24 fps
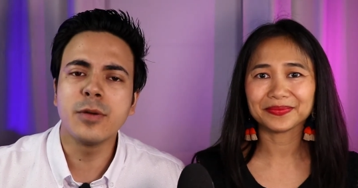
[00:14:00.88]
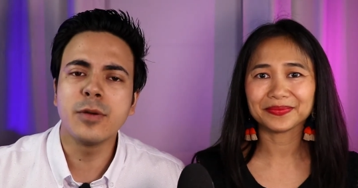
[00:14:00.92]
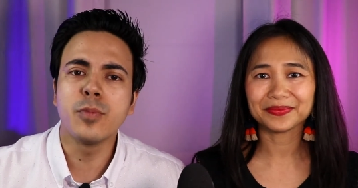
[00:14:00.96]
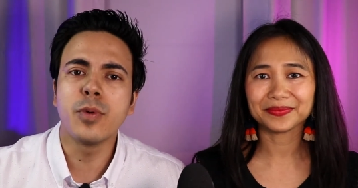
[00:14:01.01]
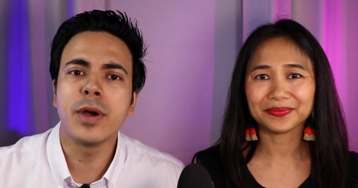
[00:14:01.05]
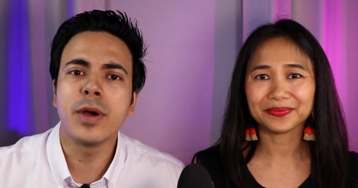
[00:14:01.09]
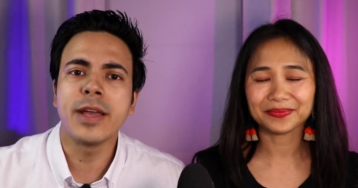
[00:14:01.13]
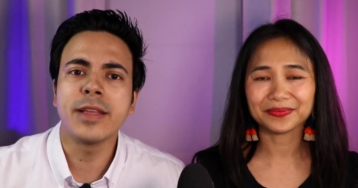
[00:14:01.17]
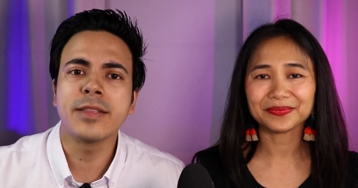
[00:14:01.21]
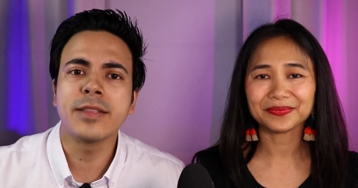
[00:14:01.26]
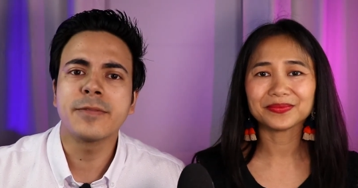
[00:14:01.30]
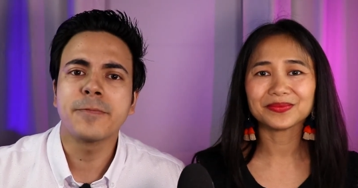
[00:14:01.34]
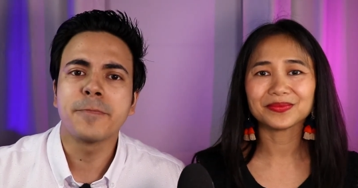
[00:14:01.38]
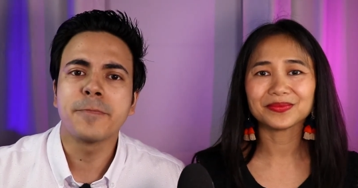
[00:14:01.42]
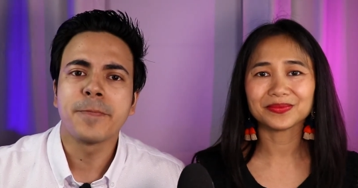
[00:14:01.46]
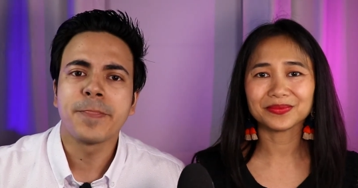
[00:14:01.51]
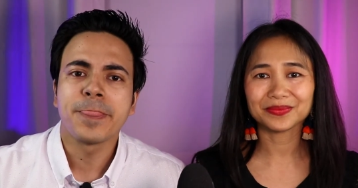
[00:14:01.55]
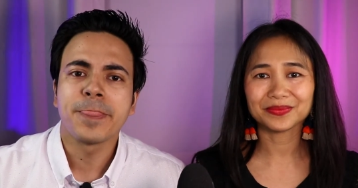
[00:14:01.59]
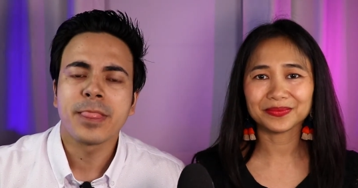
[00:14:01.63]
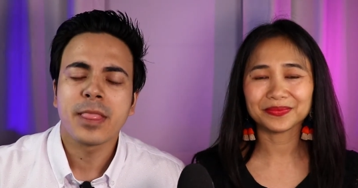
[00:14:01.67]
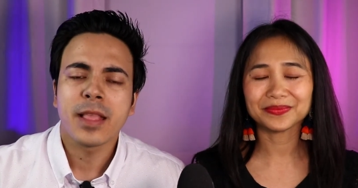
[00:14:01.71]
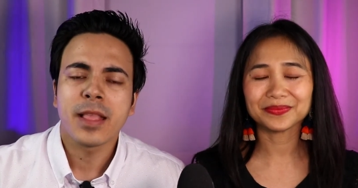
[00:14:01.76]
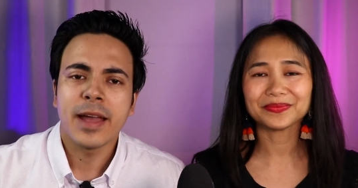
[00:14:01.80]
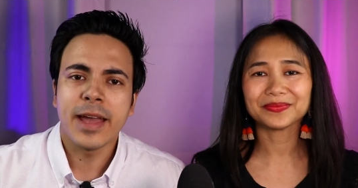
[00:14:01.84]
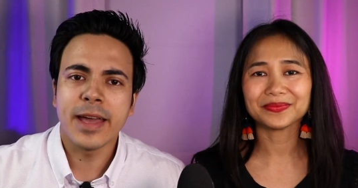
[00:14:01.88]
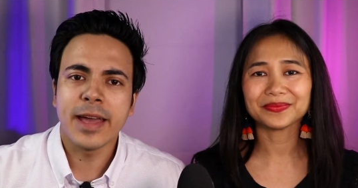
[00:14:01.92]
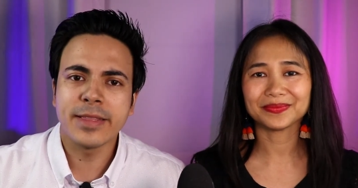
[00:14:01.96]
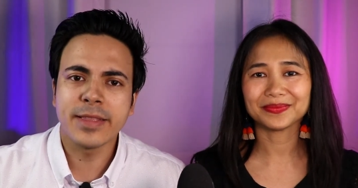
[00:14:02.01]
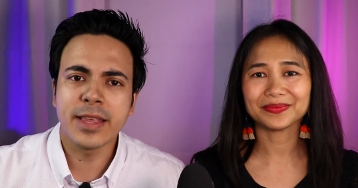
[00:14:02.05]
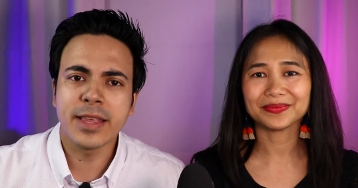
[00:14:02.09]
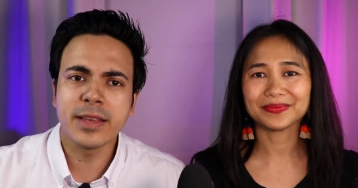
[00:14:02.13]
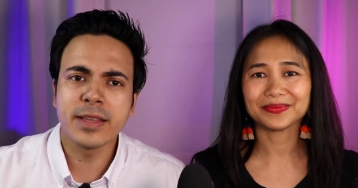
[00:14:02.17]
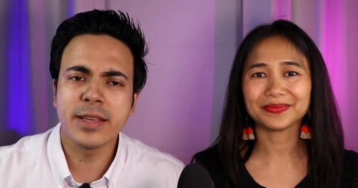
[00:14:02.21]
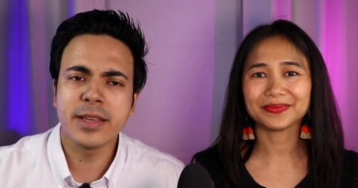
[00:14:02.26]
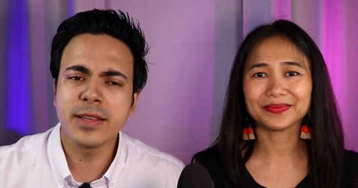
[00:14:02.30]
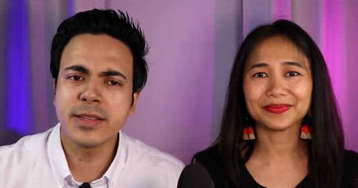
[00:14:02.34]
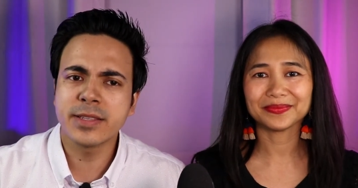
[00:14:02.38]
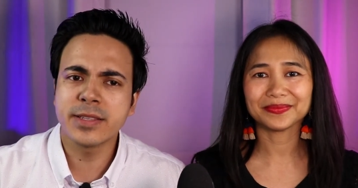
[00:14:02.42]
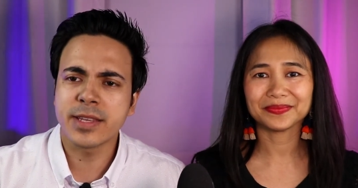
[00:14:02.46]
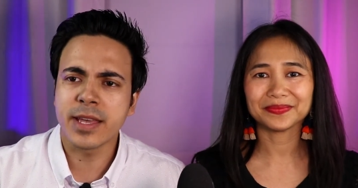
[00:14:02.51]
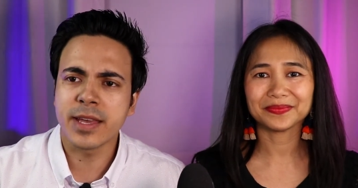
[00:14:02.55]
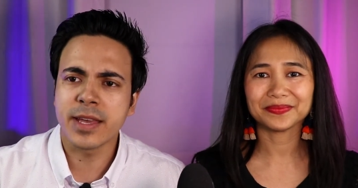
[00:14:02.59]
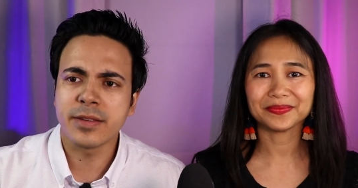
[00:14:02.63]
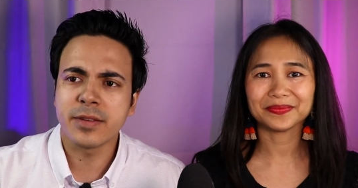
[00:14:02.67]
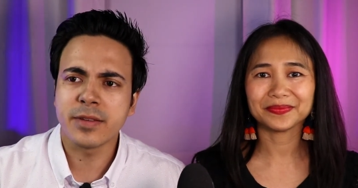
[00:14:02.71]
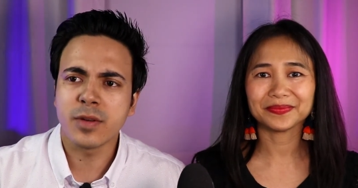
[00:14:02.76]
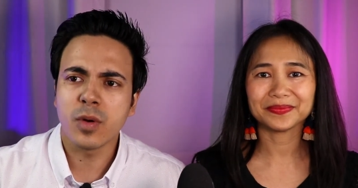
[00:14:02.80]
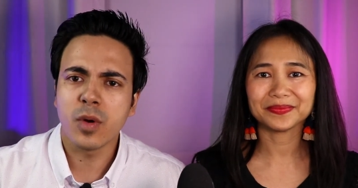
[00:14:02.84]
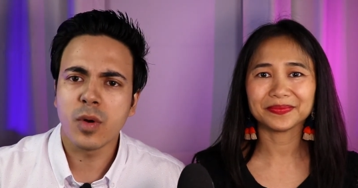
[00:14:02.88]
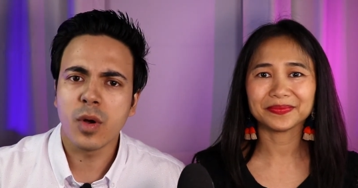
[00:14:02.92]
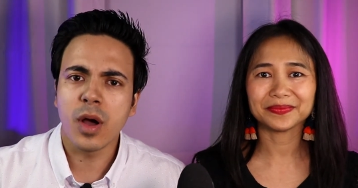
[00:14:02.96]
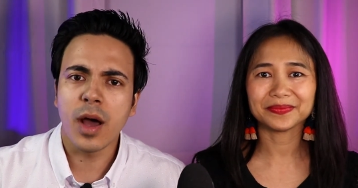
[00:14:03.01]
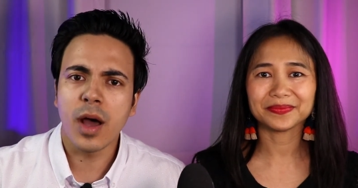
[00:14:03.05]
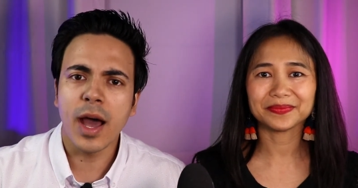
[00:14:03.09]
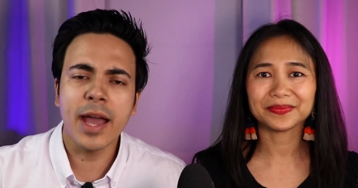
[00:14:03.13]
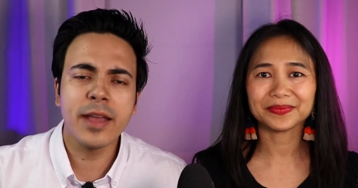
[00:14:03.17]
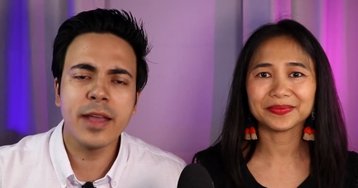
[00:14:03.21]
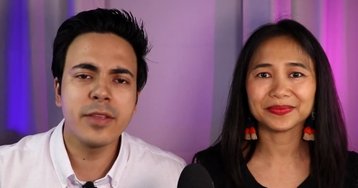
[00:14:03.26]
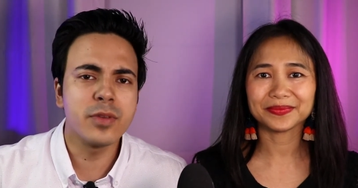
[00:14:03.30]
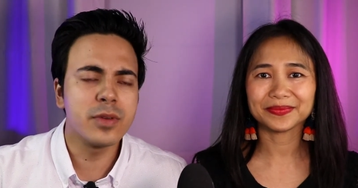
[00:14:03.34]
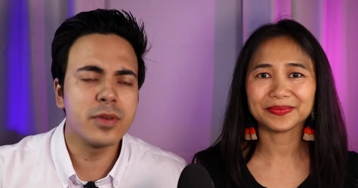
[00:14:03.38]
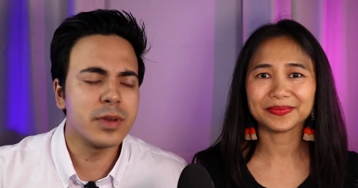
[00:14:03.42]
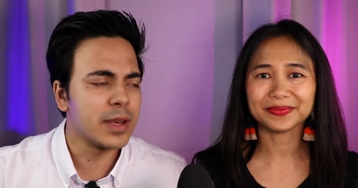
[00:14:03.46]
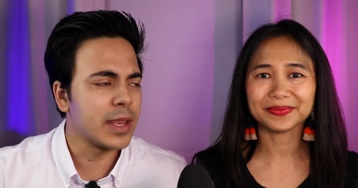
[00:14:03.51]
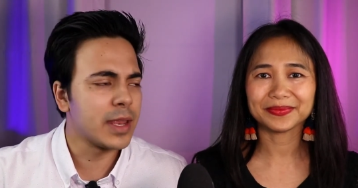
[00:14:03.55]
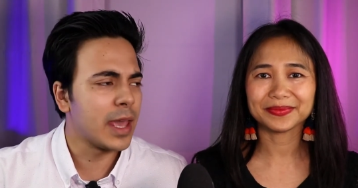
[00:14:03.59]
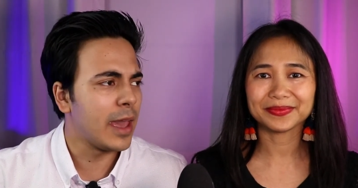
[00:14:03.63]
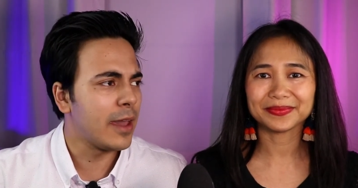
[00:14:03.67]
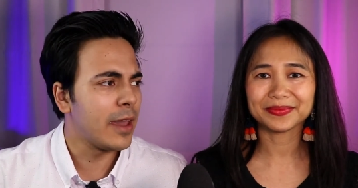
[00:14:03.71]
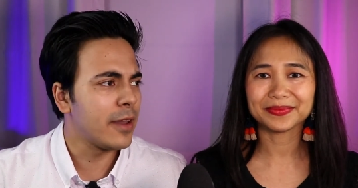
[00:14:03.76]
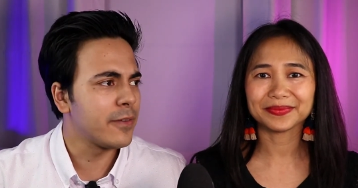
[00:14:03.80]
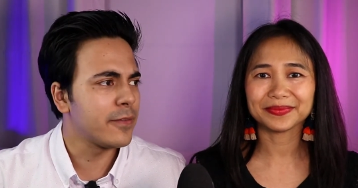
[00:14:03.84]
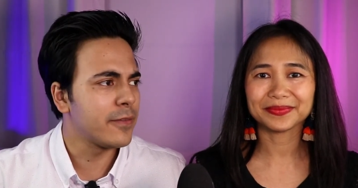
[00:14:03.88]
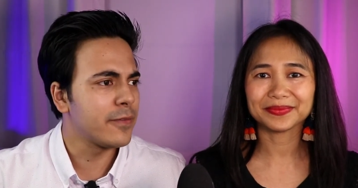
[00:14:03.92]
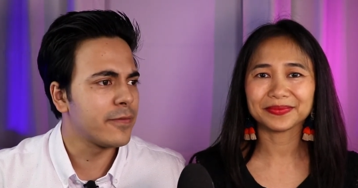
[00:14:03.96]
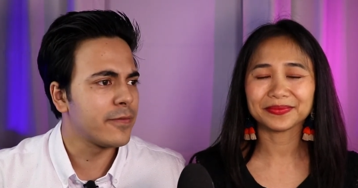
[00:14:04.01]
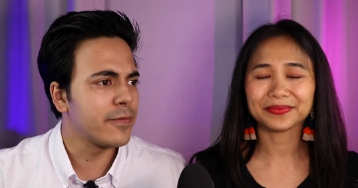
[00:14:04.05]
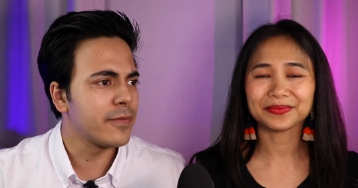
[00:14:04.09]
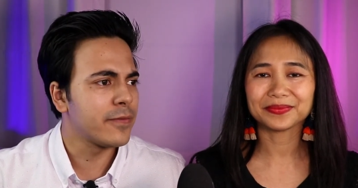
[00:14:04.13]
Speaker 1: went, and then he said, "I do not have